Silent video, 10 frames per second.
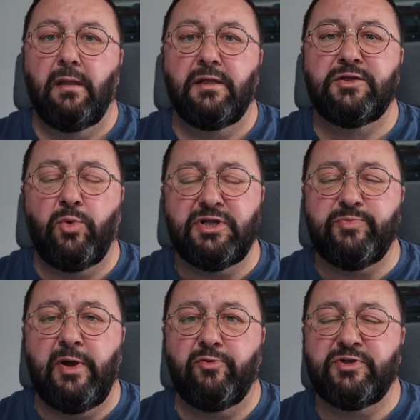So what's
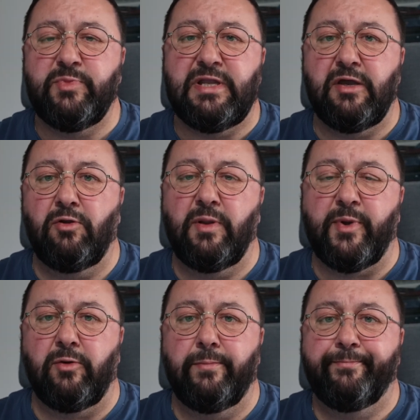Melrose Media all
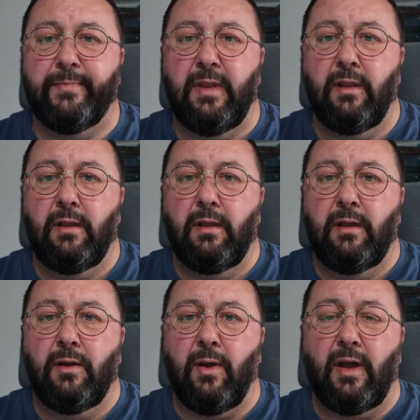about?
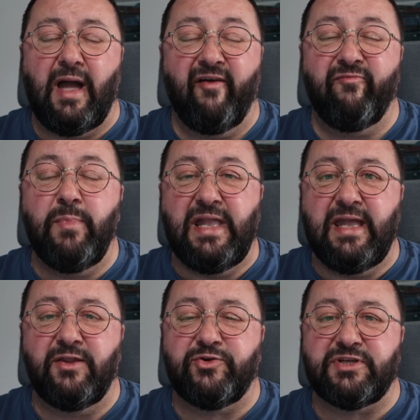Well, I have
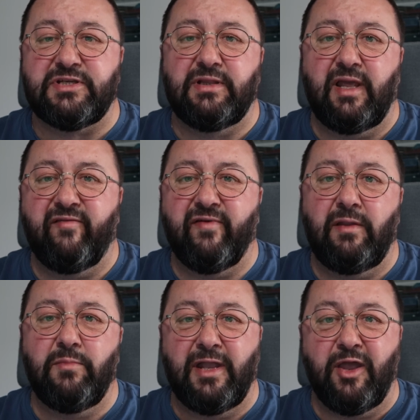many interests in life
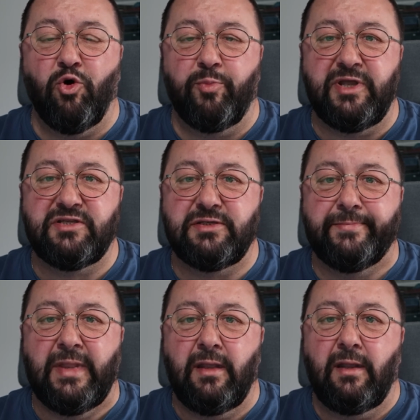and many hobbies.
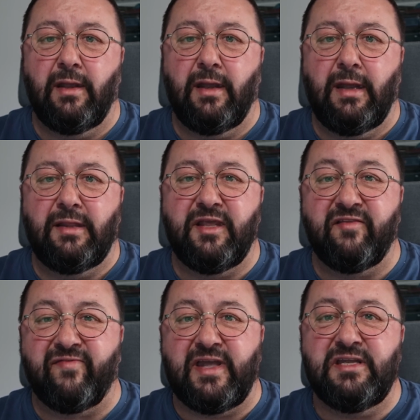The
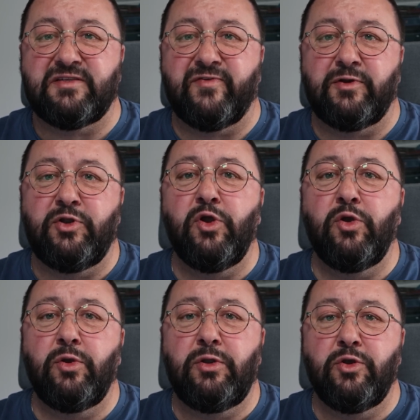advice for
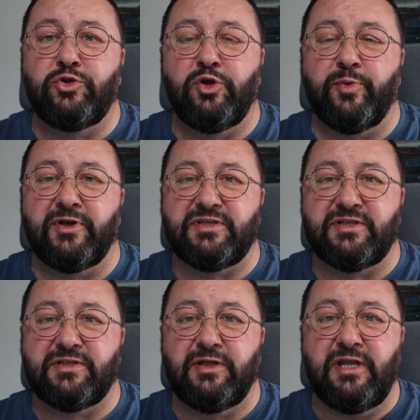new YouTubers
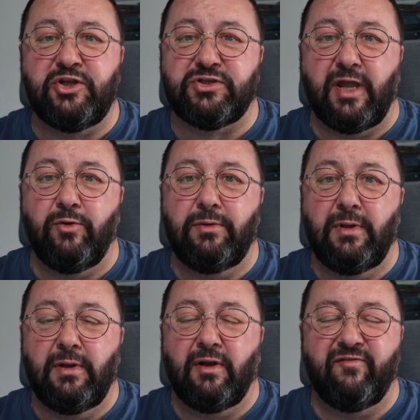is to niche down.
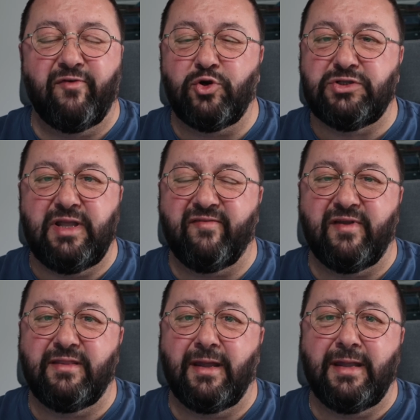Unfortunately, I
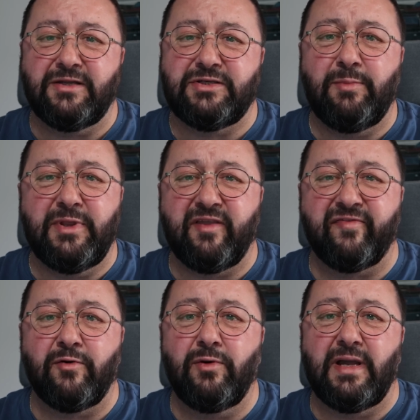find that extremely
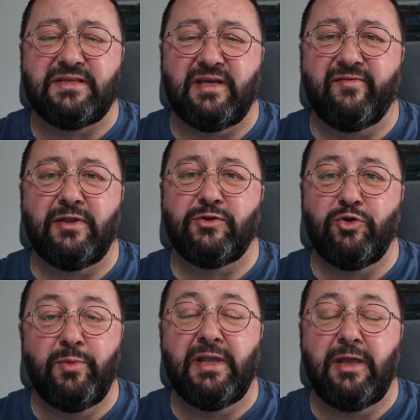difficult as I've got
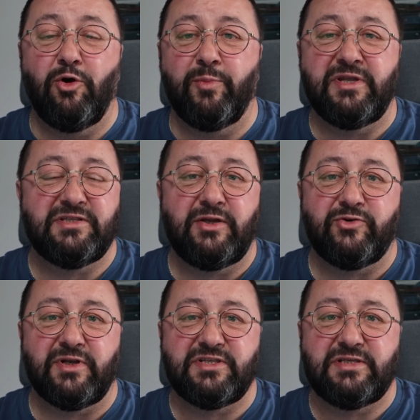too many hobbies and
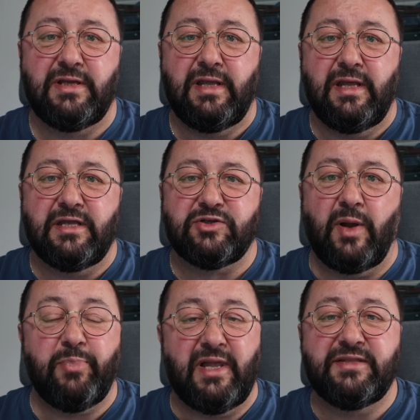interests. So
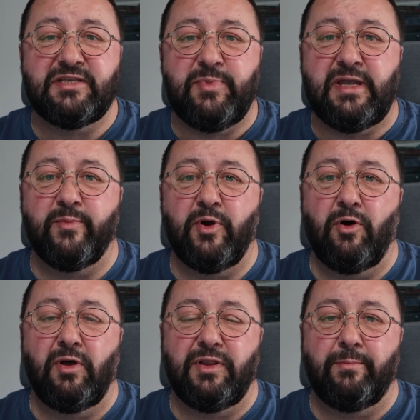I plan to speak about
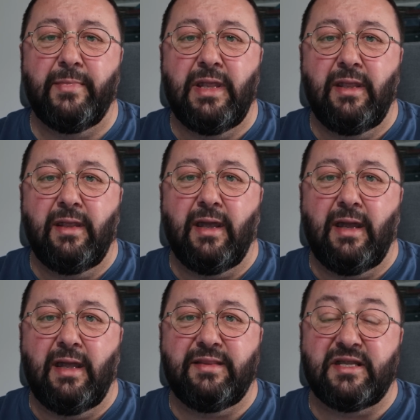all of them.
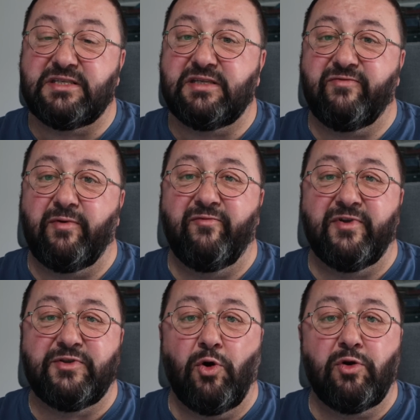That's from
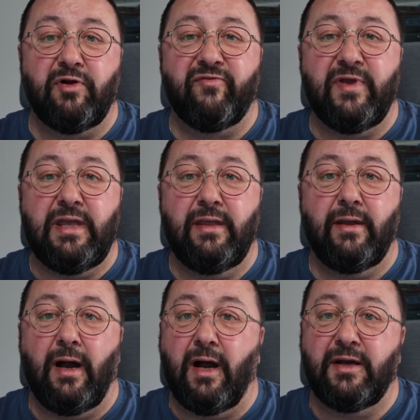photography,
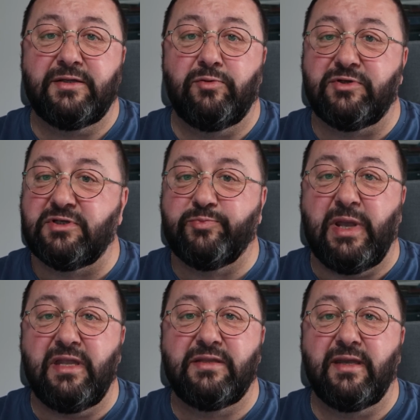art, which is
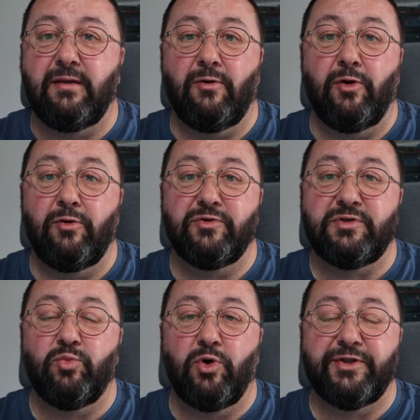painting,
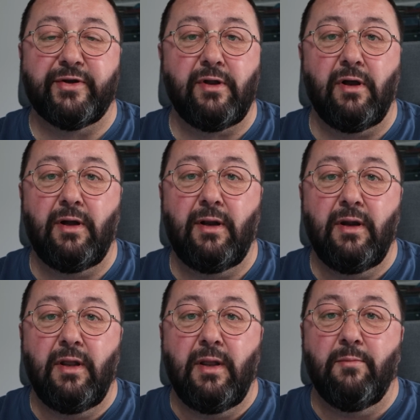oils and watercolour,
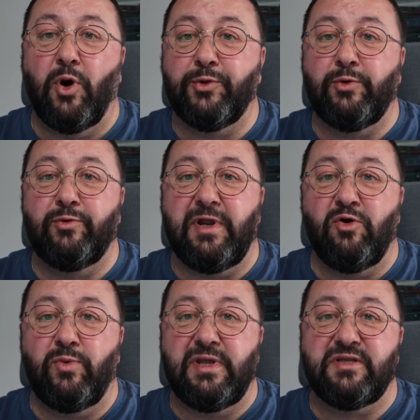model
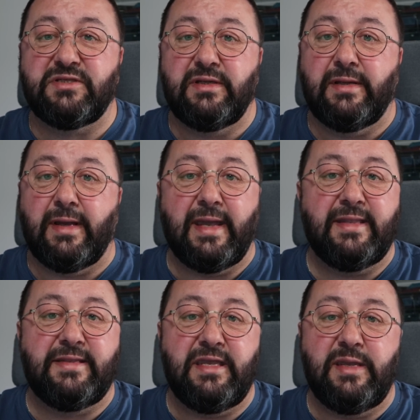railways,
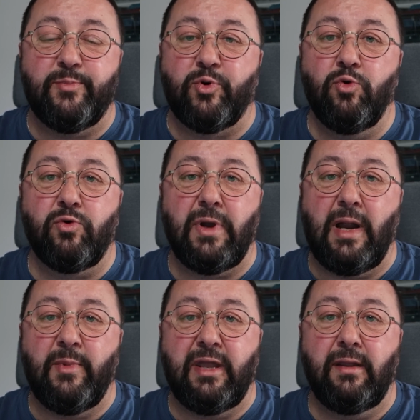IT,
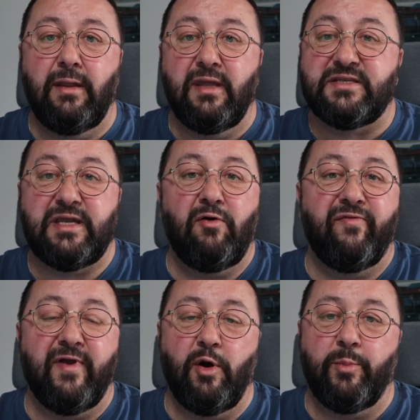programming,
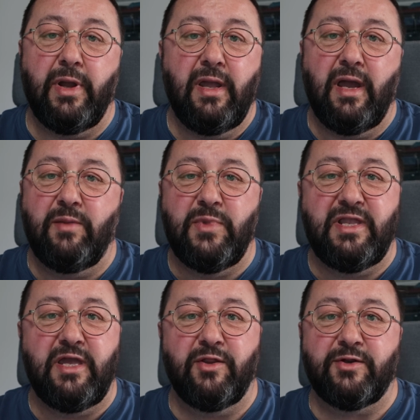self-help and
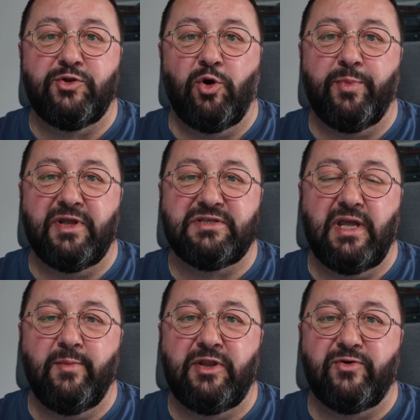many other topics
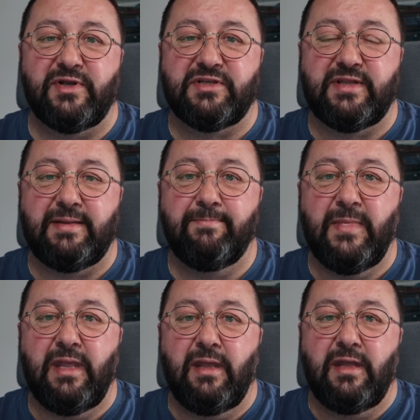that I'm interested in.
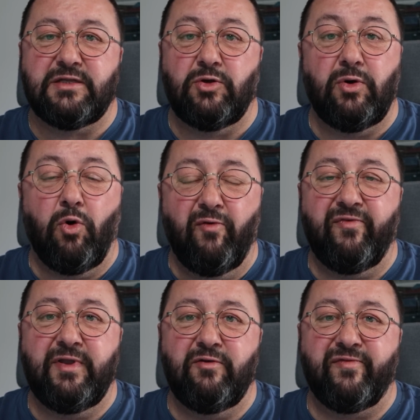So
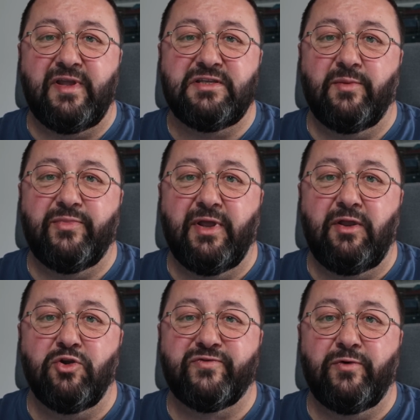hopefully you'll find
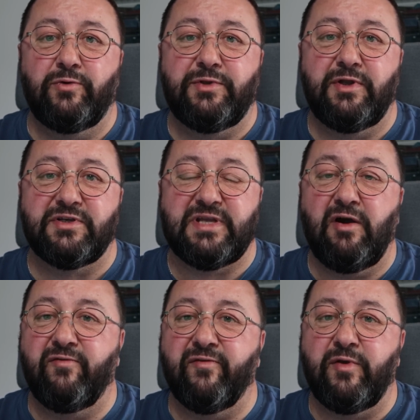something useful to
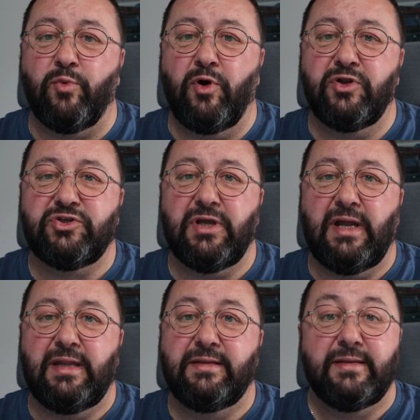yourself if you watch,
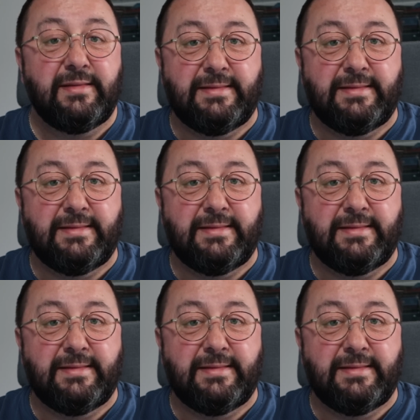and